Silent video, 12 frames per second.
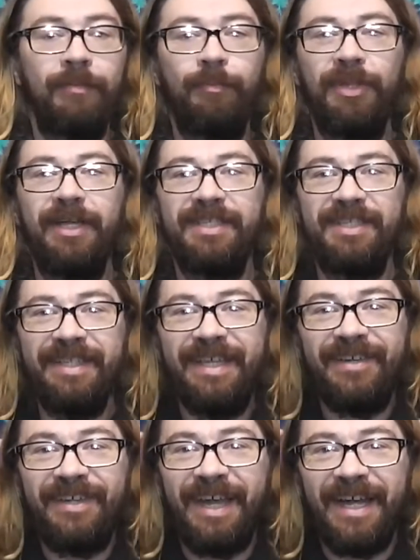Plus,
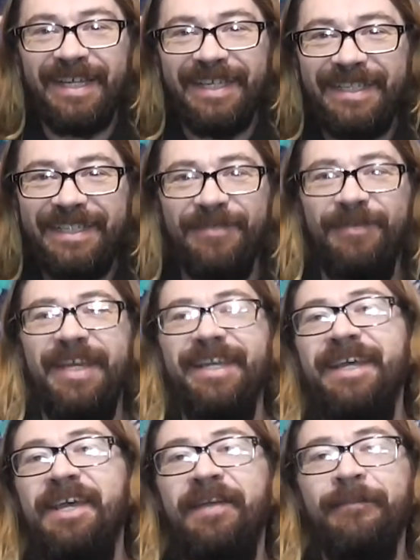yeah, cognition,
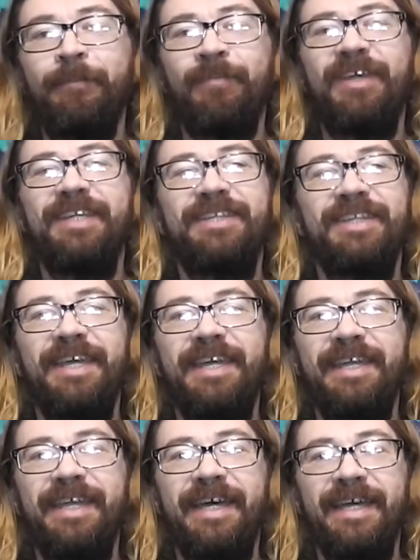man. They
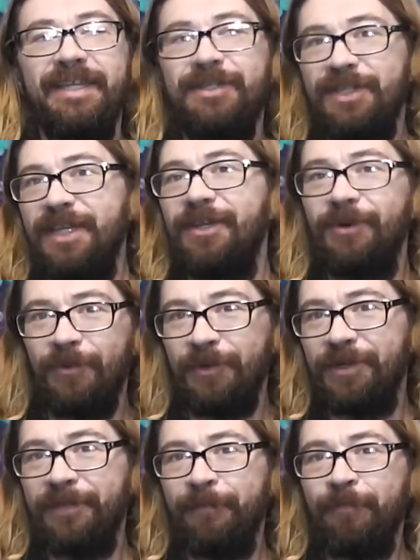say uh, as you get
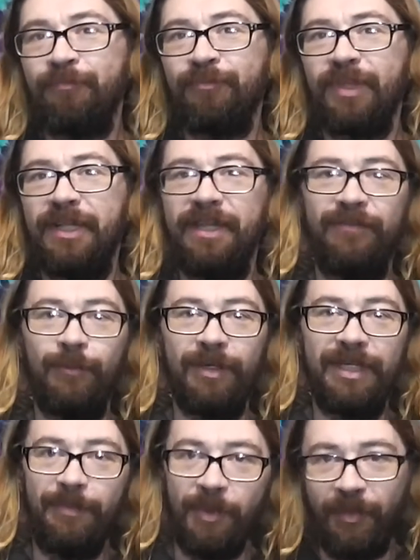older, if you
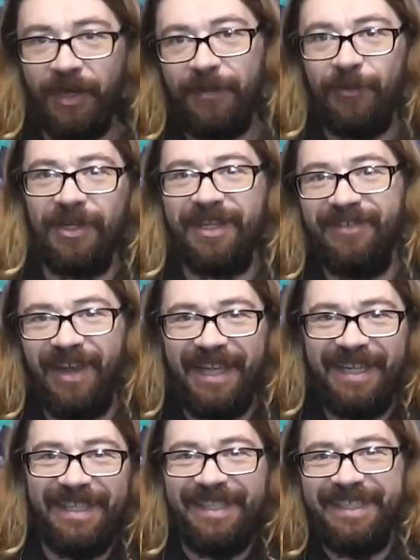want to keep your brain working
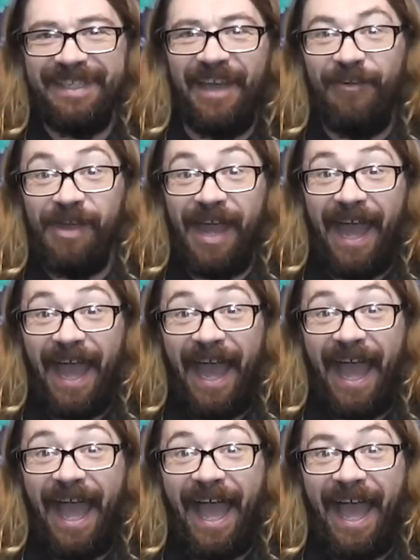right, you know,
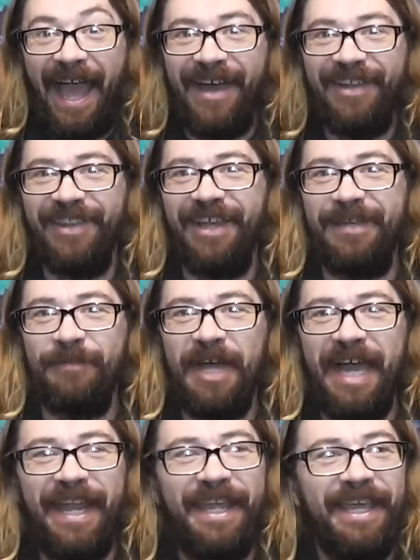uh, unlike
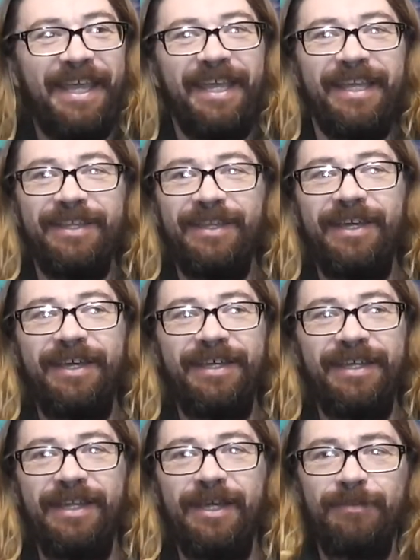mine, uh,
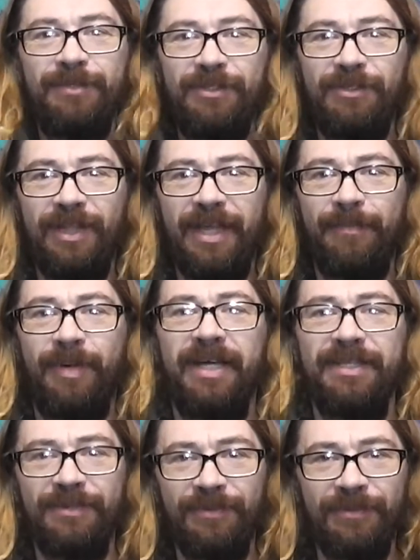it helps to do like
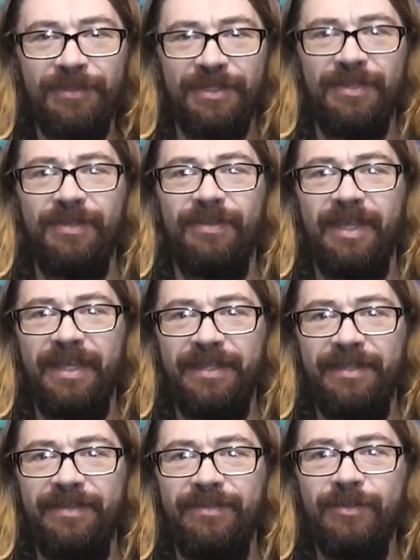puzzles and
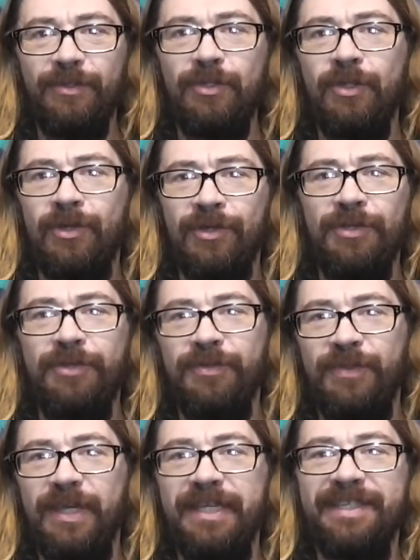and learn new
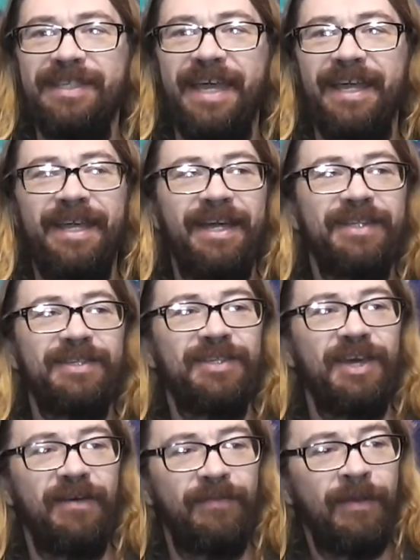things and that kind of
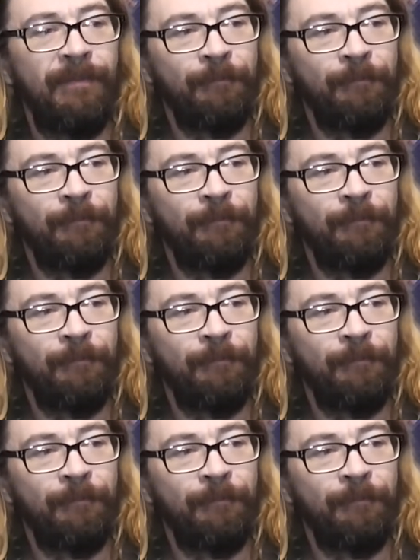stuff.